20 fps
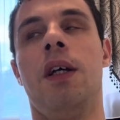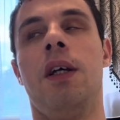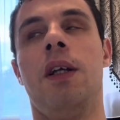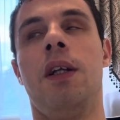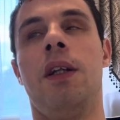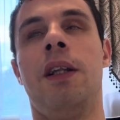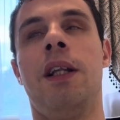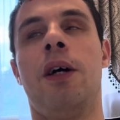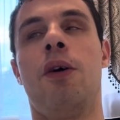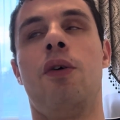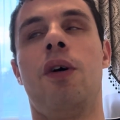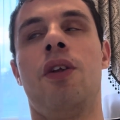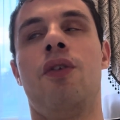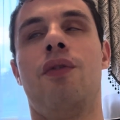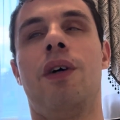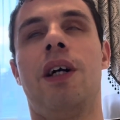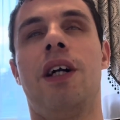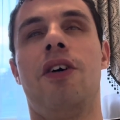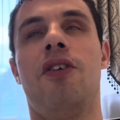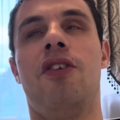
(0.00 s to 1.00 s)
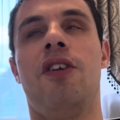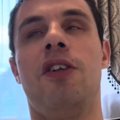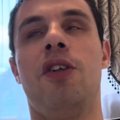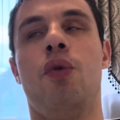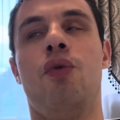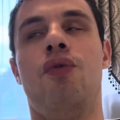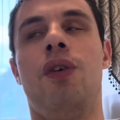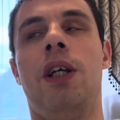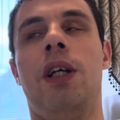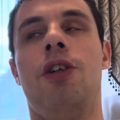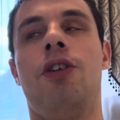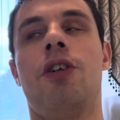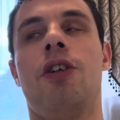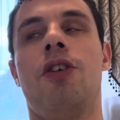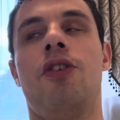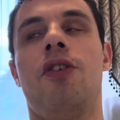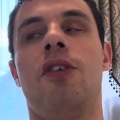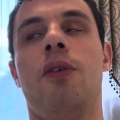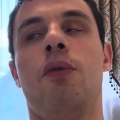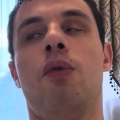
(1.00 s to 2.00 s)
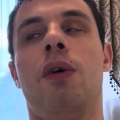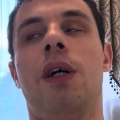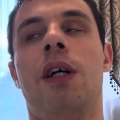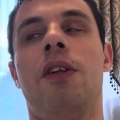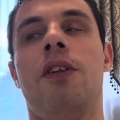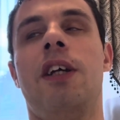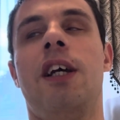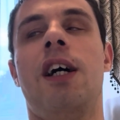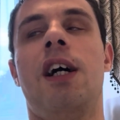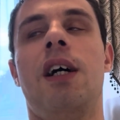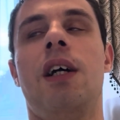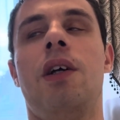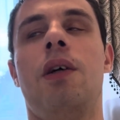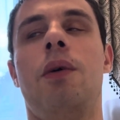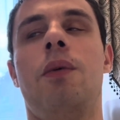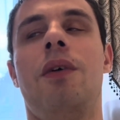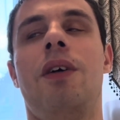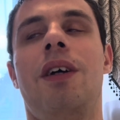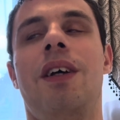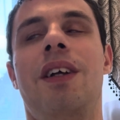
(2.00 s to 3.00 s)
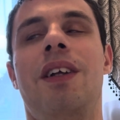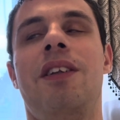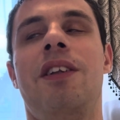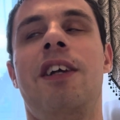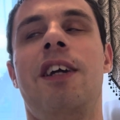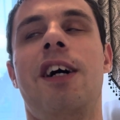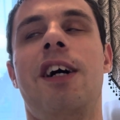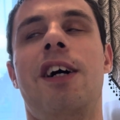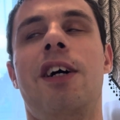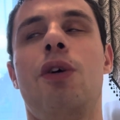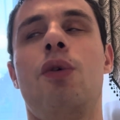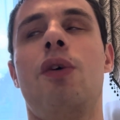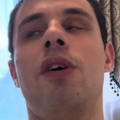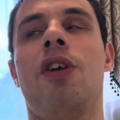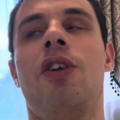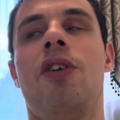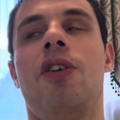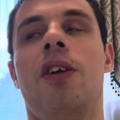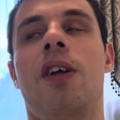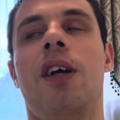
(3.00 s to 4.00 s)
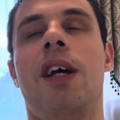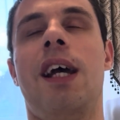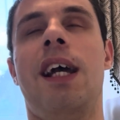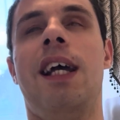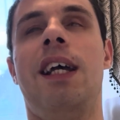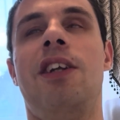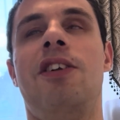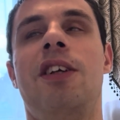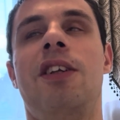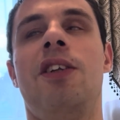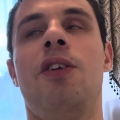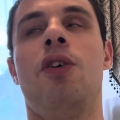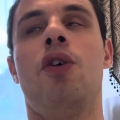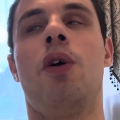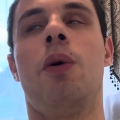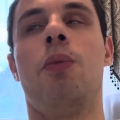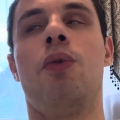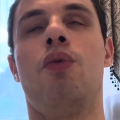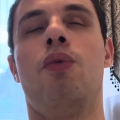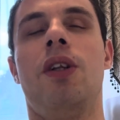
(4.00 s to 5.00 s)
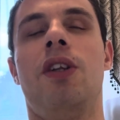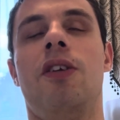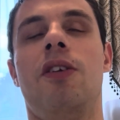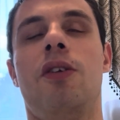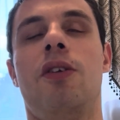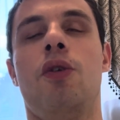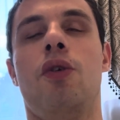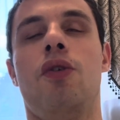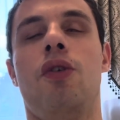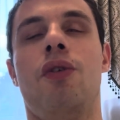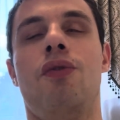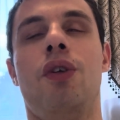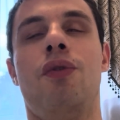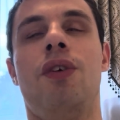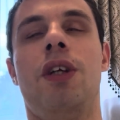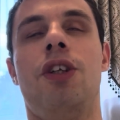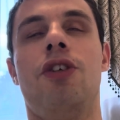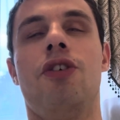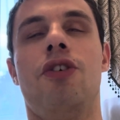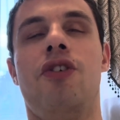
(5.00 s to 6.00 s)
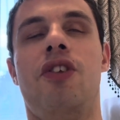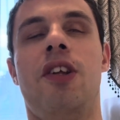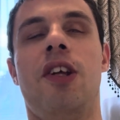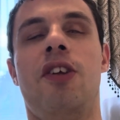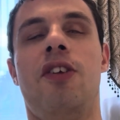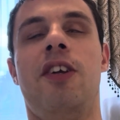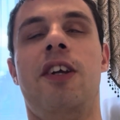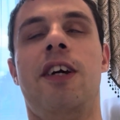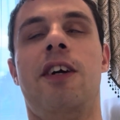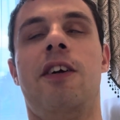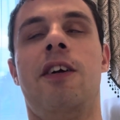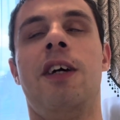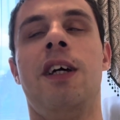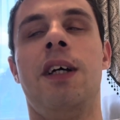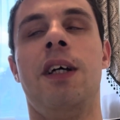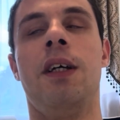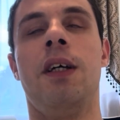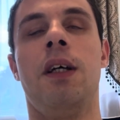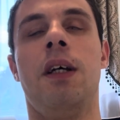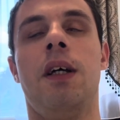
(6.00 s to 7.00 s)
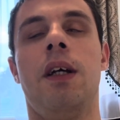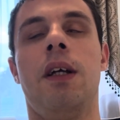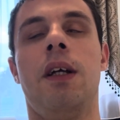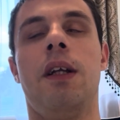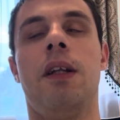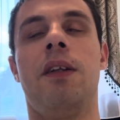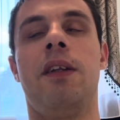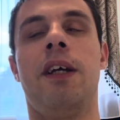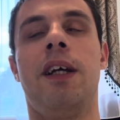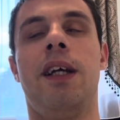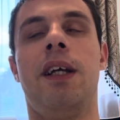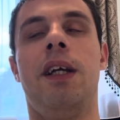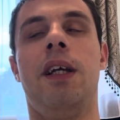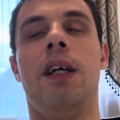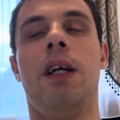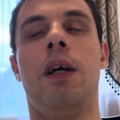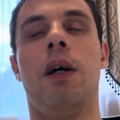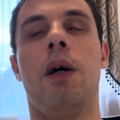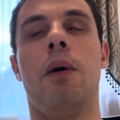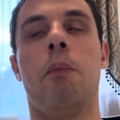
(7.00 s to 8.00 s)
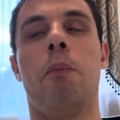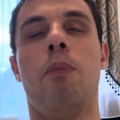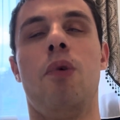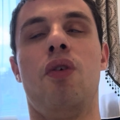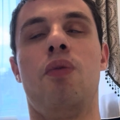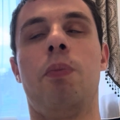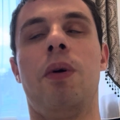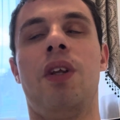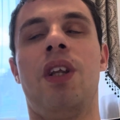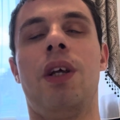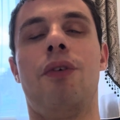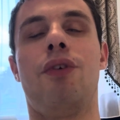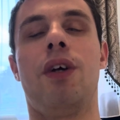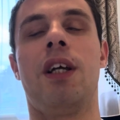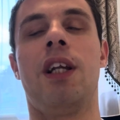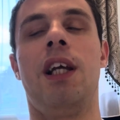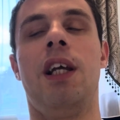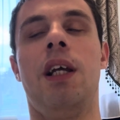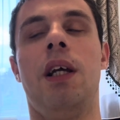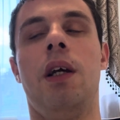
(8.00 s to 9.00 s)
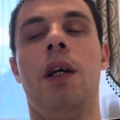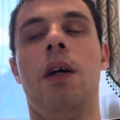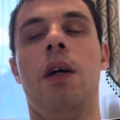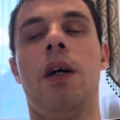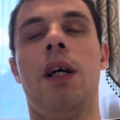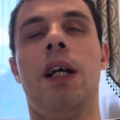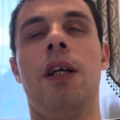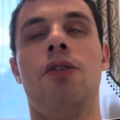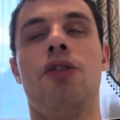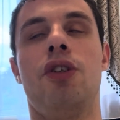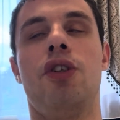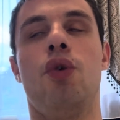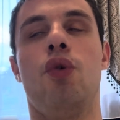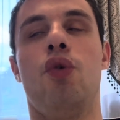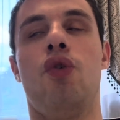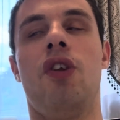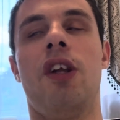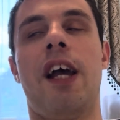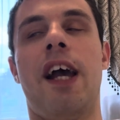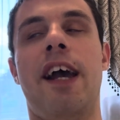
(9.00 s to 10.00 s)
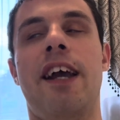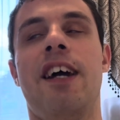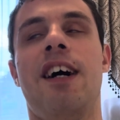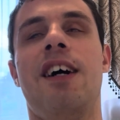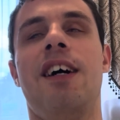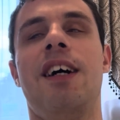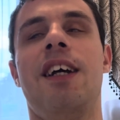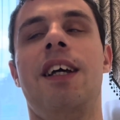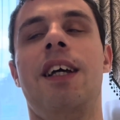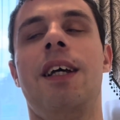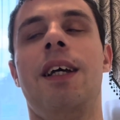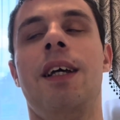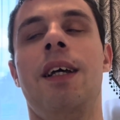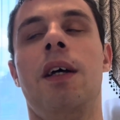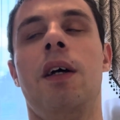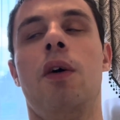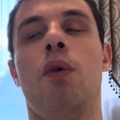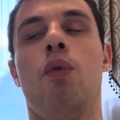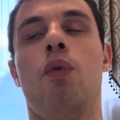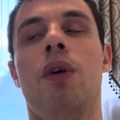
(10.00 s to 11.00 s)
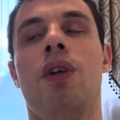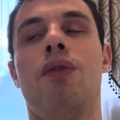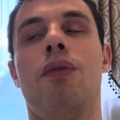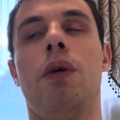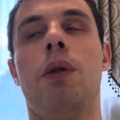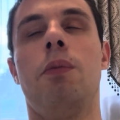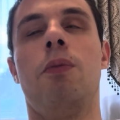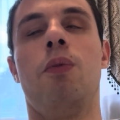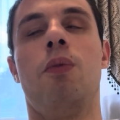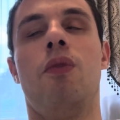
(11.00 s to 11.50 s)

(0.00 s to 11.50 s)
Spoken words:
Now, as far as the new features, well, the iOS 18 comes with tons of new features this year. They specifically introduced AI, which we'll